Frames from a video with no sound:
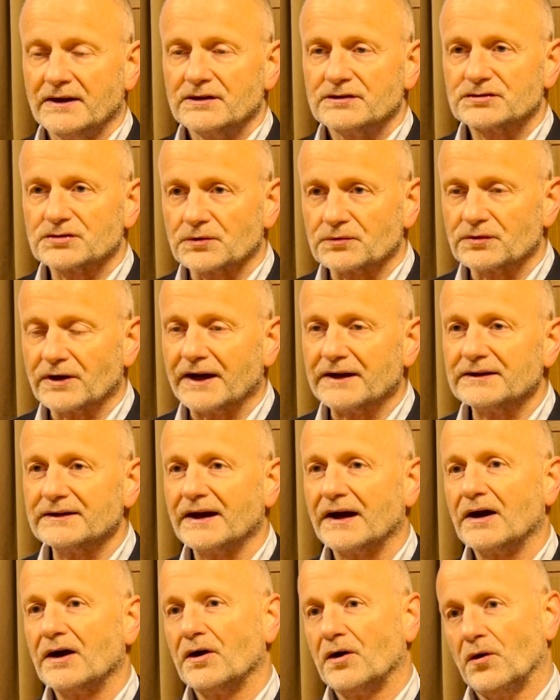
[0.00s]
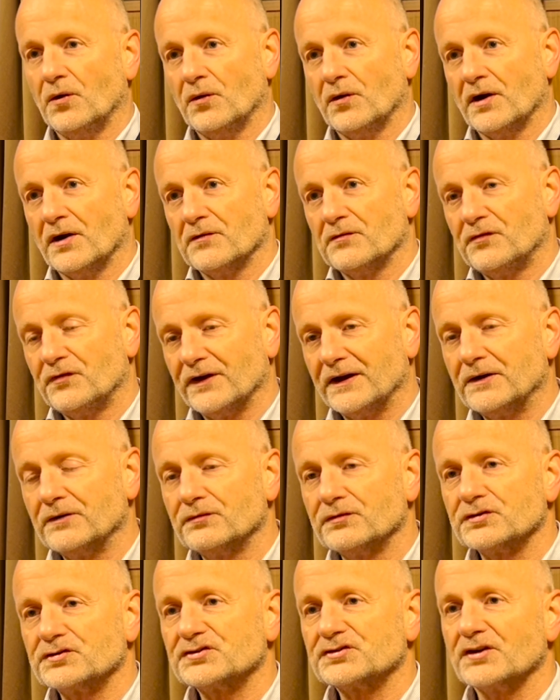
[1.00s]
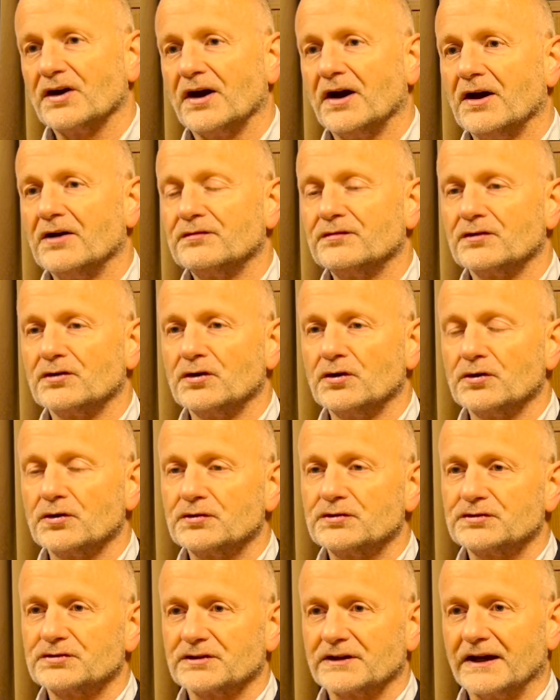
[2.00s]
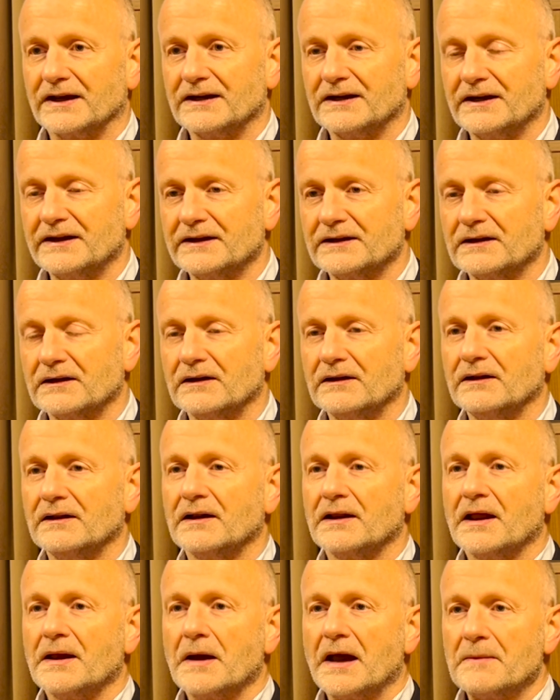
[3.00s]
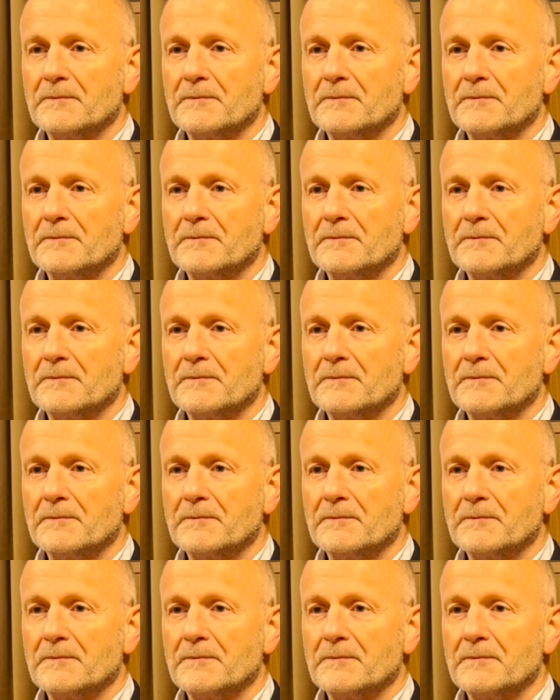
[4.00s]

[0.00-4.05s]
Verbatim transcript: So right now, Federal Reserve looks a little